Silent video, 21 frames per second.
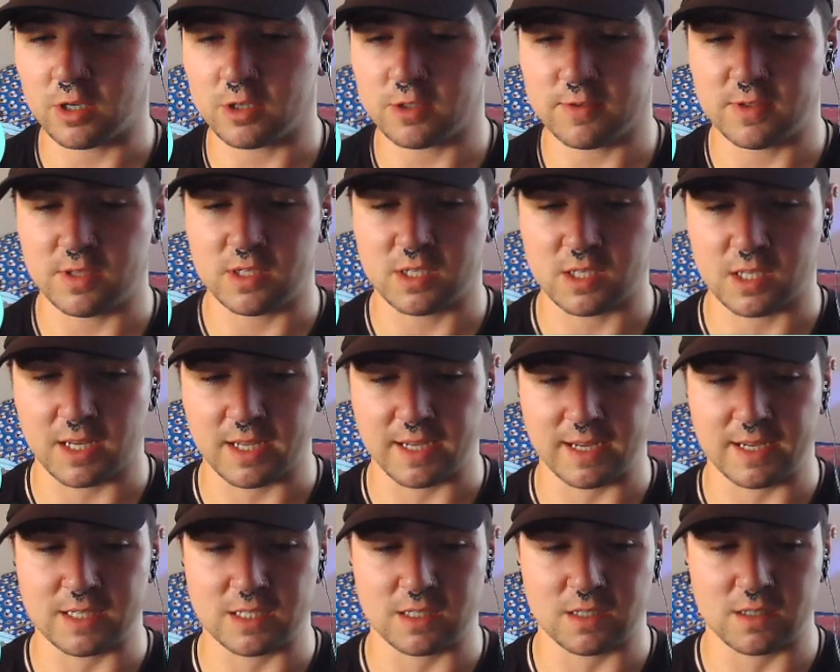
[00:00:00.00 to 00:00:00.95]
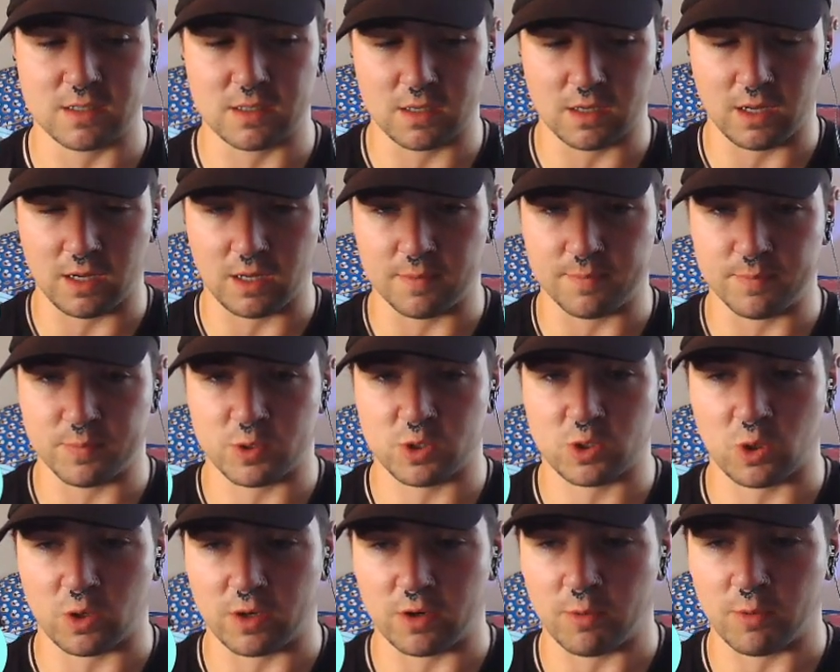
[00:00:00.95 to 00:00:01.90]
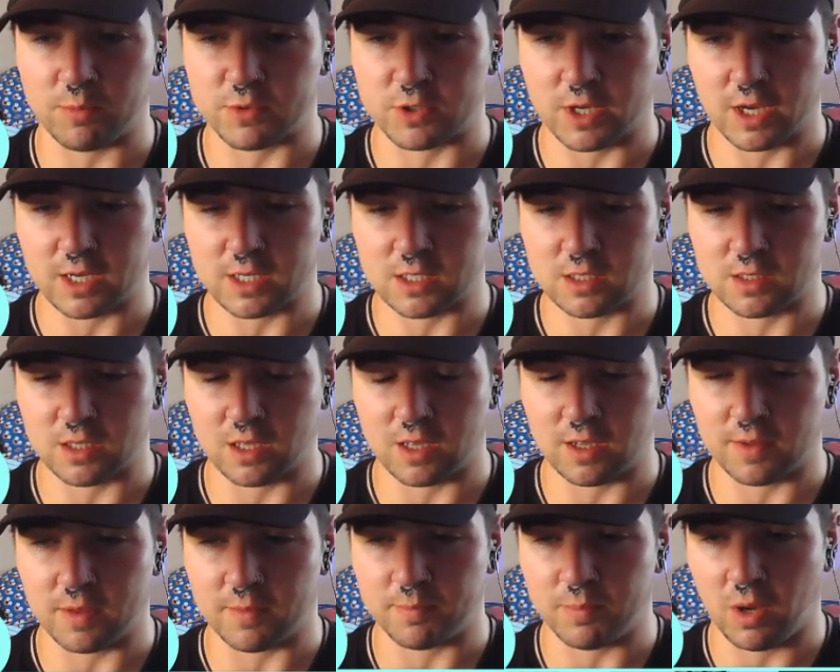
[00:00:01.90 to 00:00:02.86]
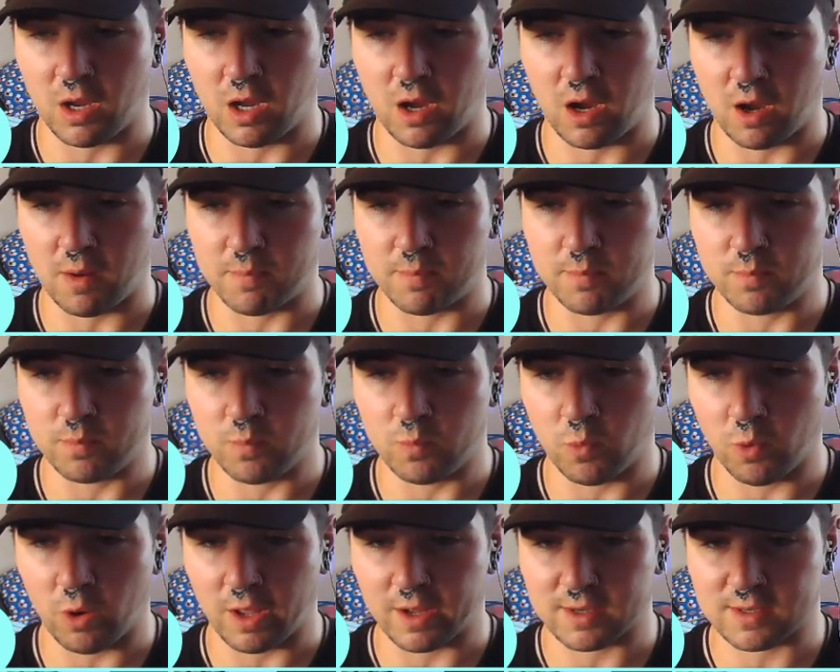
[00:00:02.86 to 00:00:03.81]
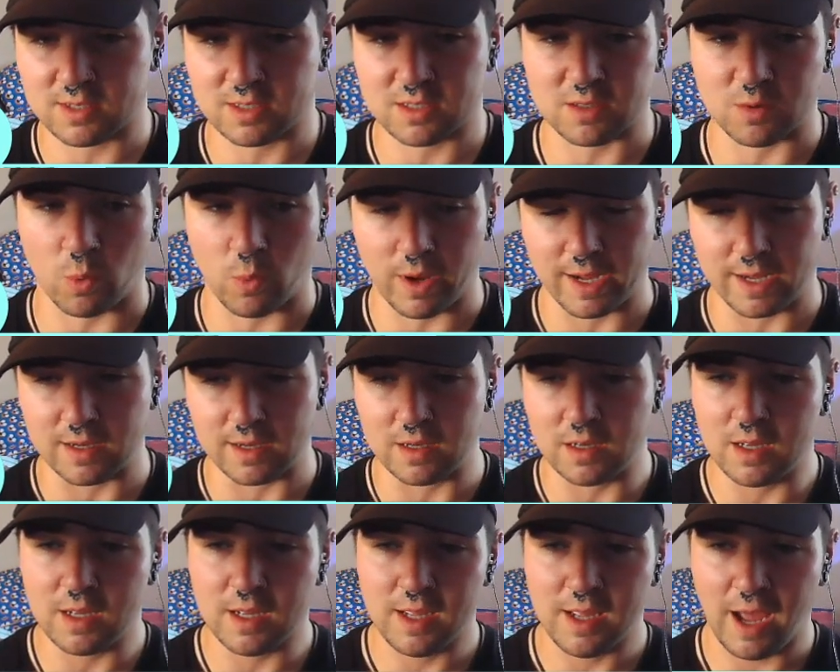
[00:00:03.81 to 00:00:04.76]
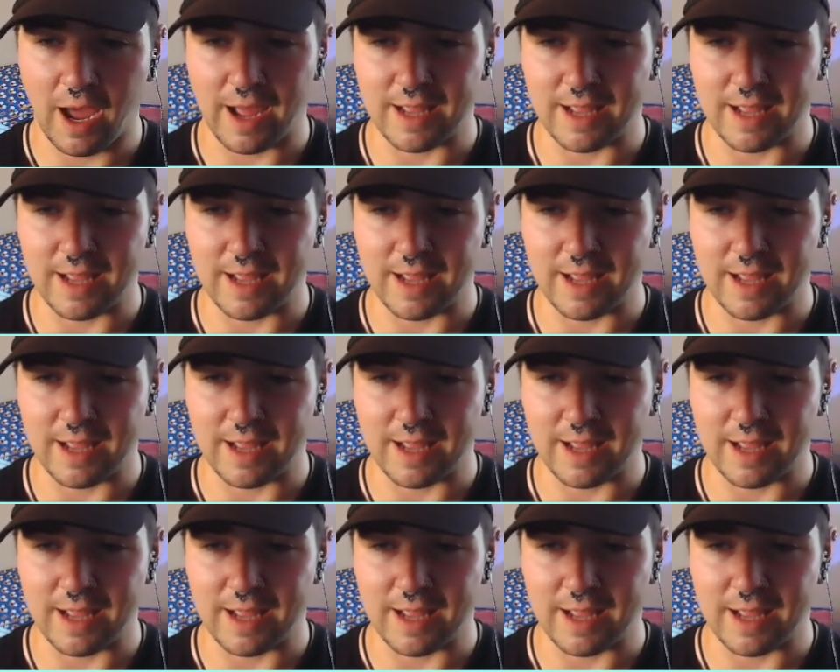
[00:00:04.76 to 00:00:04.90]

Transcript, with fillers: then because of this sling isn't like a solid object, the the bar will like swing